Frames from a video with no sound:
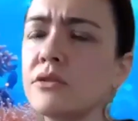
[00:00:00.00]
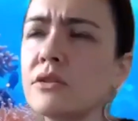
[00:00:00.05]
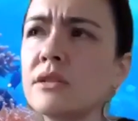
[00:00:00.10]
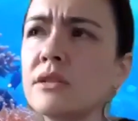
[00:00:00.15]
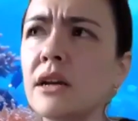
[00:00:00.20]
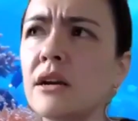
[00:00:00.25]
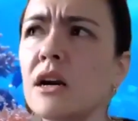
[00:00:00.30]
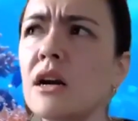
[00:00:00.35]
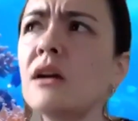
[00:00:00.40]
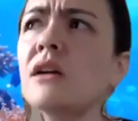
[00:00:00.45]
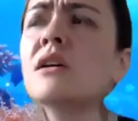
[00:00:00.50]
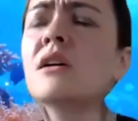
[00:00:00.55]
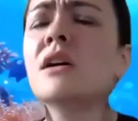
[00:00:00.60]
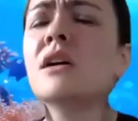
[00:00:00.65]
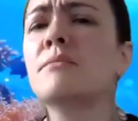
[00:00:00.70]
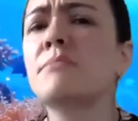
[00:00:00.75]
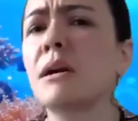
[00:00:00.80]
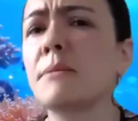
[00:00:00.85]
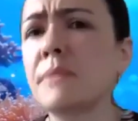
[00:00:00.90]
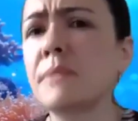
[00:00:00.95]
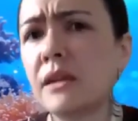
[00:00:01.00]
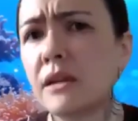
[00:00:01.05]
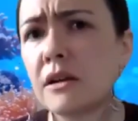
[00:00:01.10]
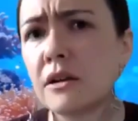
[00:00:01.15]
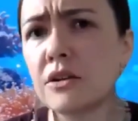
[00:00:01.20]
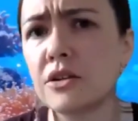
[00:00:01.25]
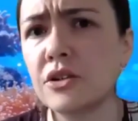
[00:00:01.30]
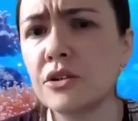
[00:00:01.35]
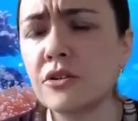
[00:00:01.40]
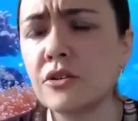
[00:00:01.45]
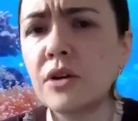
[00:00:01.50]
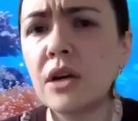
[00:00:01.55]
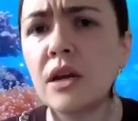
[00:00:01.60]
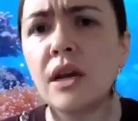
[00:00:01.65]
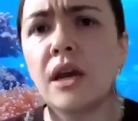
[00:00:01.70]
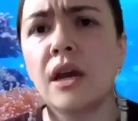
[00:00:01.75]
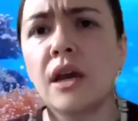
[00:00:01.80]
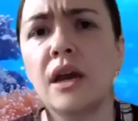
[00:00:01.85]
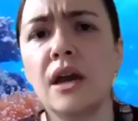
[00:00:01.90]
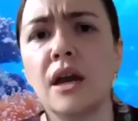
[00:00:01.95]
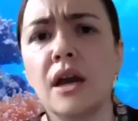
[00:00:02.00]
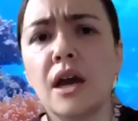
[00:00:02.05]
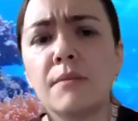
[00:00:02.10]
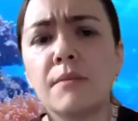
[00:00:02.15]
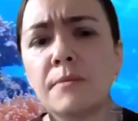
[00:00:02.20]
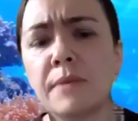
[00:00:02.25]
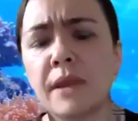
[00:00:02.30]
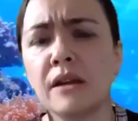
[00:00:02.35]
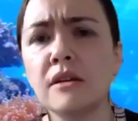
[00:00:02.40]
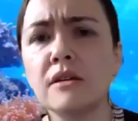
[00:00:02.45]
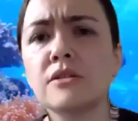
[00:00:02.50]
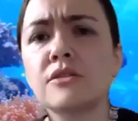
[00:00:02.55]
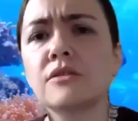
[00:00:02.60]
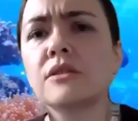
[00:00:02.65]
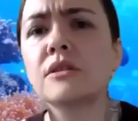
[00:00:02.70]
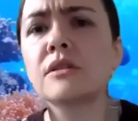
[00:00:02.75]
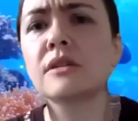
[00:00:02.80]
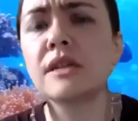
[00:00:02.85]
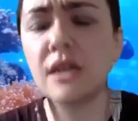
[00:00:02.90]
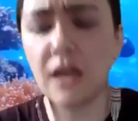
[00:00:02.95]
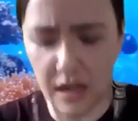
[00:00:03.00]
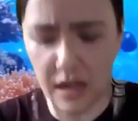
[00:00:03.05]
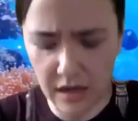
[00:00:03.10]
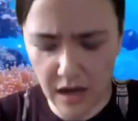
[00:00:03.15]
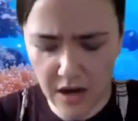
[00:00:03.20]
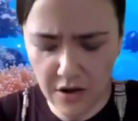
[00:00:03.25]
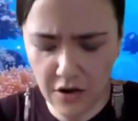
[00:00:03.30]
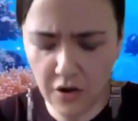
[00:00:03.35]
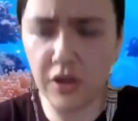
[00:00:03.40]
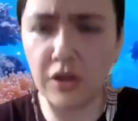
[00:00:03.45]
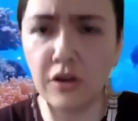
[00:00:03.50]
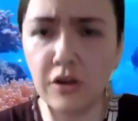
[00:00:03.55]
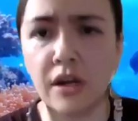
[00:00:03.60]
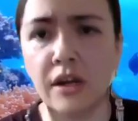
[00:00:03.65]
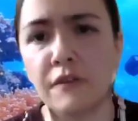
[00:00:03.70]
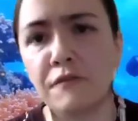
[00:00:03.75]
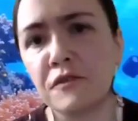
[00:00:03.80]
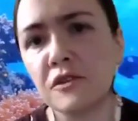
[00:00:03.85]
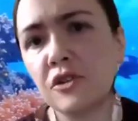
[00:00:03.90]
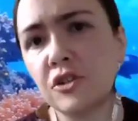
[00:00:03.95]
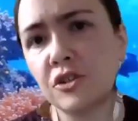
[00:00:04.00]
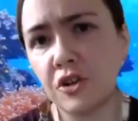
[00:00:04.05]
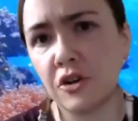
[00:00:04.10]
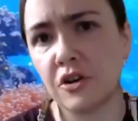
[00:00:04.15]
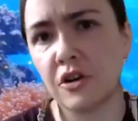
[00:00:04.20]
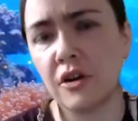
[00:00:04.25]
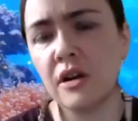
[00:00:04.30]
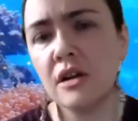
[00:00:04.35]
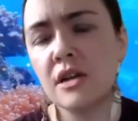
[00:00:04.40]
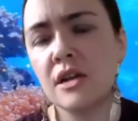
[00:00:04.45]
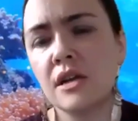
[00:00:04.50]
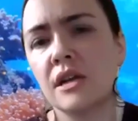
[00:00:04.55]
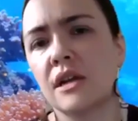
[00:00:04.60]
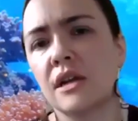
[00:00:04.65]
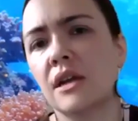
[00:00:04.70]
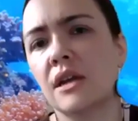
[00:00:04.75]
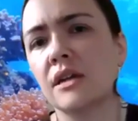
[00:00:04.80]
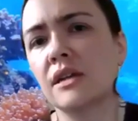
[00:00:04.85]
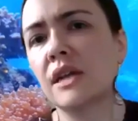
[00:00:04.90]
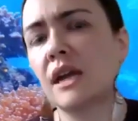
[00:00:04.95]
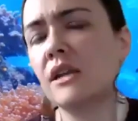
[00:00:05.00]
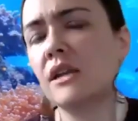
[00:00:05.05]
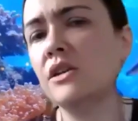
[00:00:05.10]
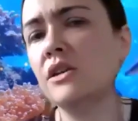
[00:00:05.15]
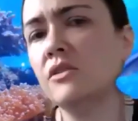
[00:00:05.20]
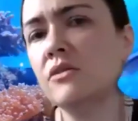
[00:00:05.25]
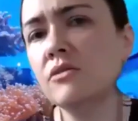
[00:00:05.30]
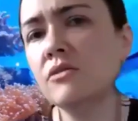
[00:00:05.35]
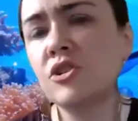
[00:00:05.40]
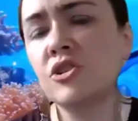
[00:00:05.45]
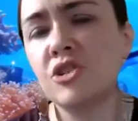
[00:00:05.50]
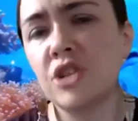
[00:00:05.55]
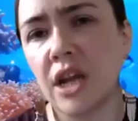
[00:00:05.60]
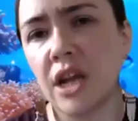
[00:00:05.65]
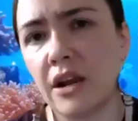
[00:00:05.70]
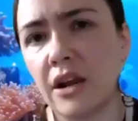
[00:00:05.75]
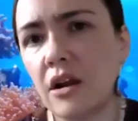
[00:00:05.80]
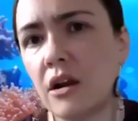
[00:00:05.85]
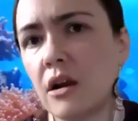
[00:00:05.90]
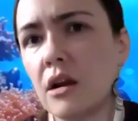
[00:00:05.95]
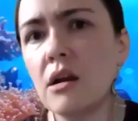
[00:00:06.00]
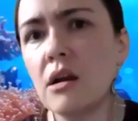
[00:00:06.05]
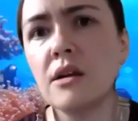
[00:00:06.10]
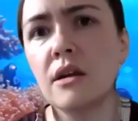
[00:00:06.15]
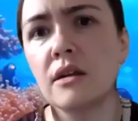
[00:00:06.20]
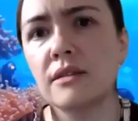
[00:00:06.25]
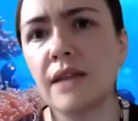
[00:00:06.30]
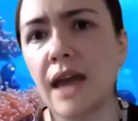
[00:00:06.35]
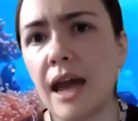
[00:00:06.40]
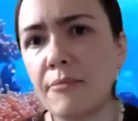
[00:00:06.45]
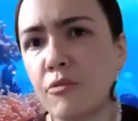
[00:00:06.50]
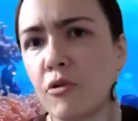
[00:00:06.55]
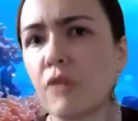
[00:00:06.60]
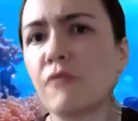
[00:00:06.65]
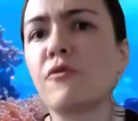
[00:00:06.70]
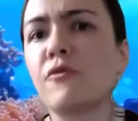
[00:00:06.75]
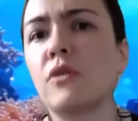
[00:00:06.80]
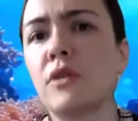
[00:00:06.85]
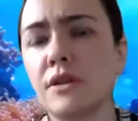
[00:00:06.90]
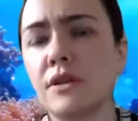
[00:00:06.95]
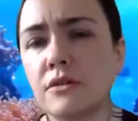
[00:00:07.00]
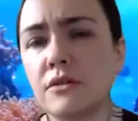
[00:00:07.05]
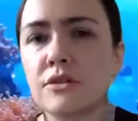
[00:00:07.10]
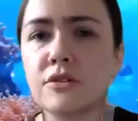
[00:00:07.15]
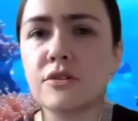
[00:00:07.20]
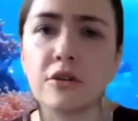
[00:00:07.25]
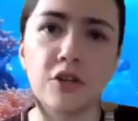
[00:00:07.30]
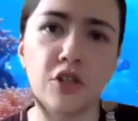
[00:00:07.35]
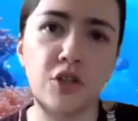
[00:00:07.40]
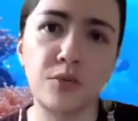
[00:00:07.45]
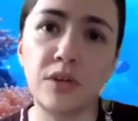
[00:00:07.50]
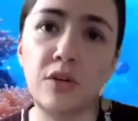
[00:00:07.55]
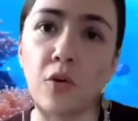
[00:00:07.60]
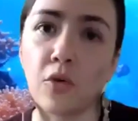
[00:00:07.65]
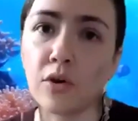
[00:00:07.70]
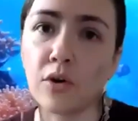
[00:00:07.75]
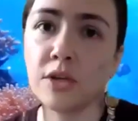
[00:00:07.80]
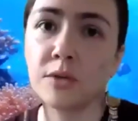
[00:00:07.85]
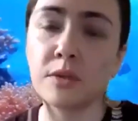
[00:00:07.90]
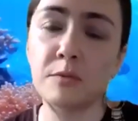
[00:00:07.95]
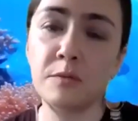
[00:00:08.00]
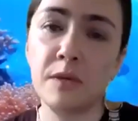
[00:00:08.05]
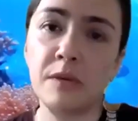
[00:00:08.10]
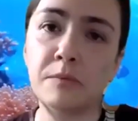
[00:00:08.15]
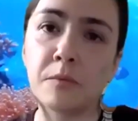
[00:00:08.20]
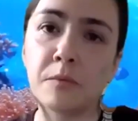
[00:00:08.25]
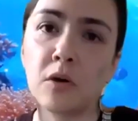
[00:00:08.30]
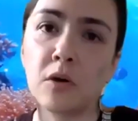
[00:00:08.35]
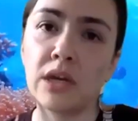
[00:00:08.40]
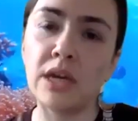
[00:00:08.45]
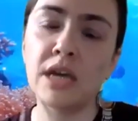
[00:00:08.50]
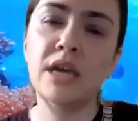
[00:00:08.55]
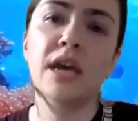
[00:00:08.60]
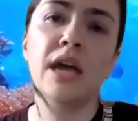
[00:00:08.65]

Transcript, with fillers: Sarah might be here too. Um, but paradoodly, I, I know you're here for sure. Can you share that portfolio surgery course with people?